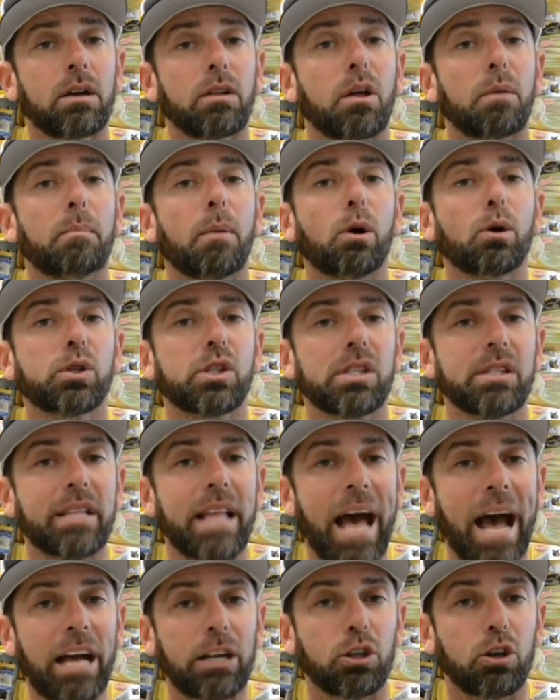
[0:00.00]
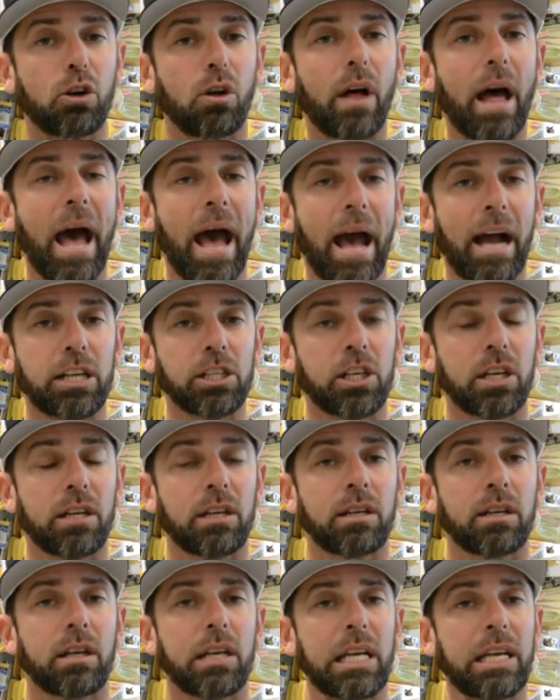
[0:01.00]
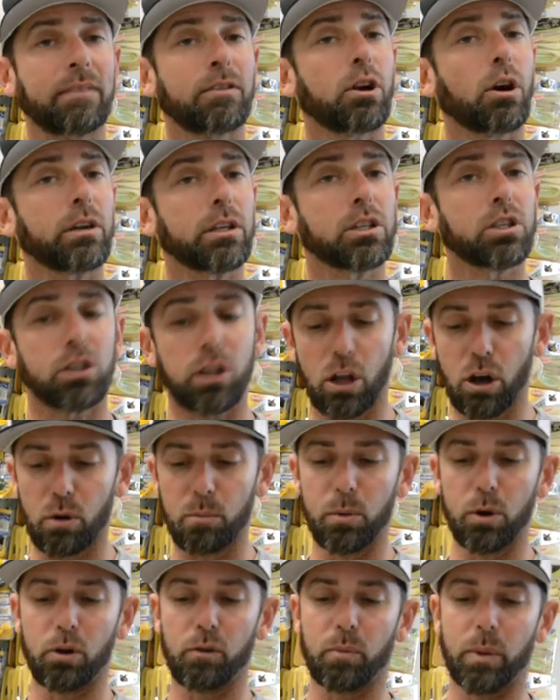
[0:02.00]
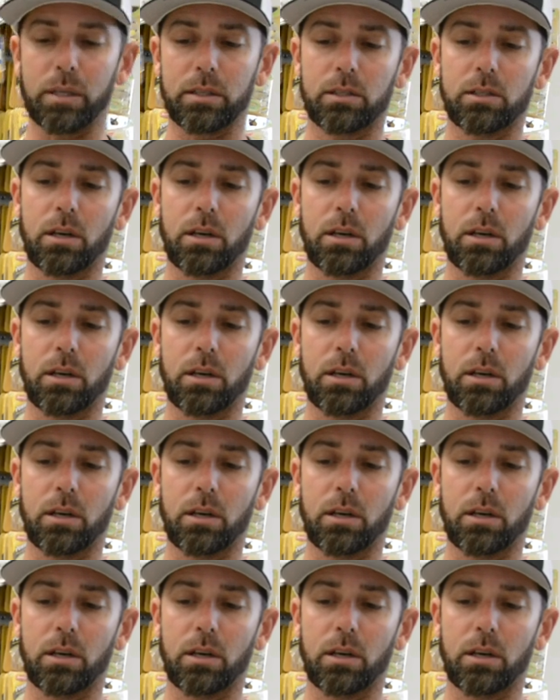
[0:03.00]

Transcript: the most natural action, even on a slow movement.